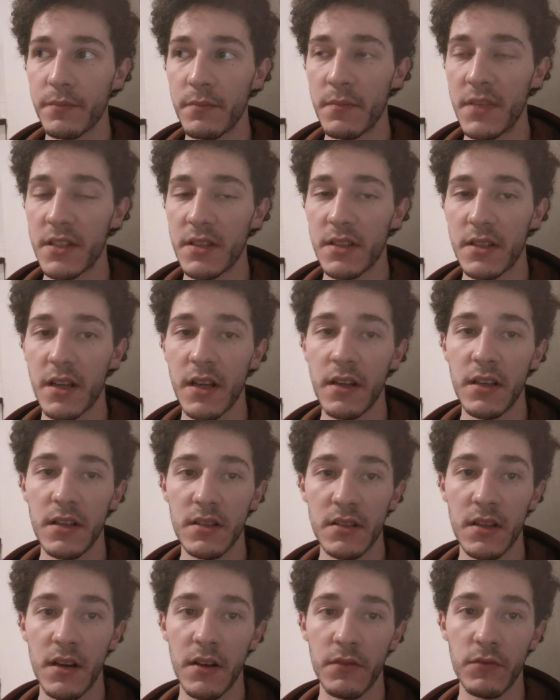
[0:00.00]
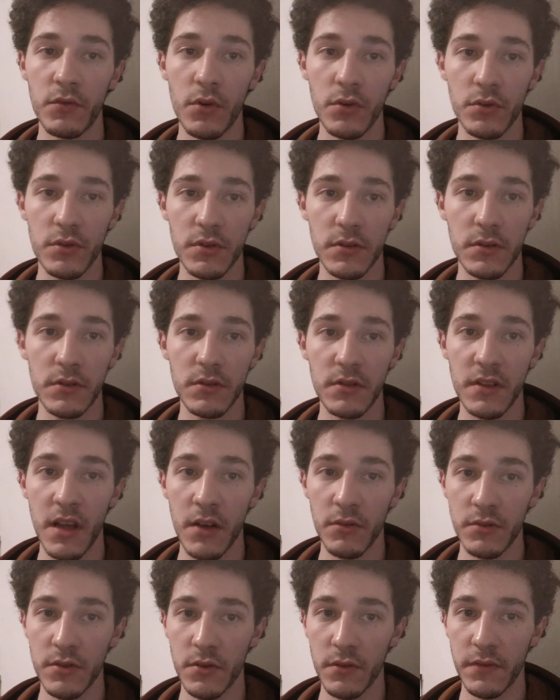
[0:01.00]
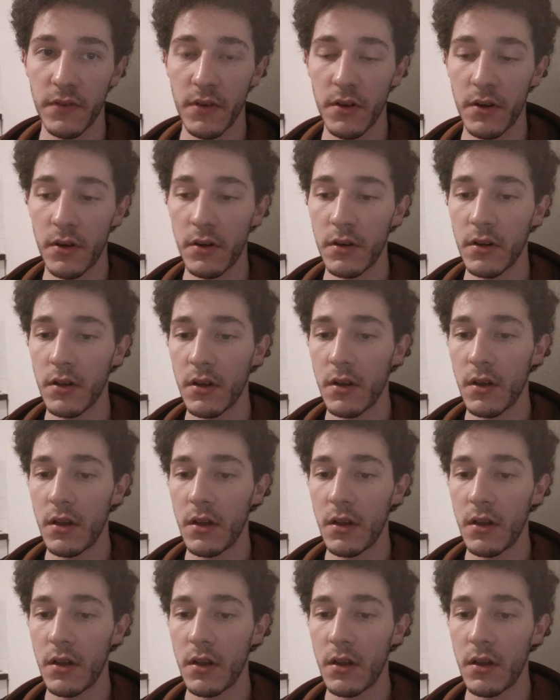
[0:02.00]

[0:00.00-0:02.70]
business ideas that I've wrote down so far,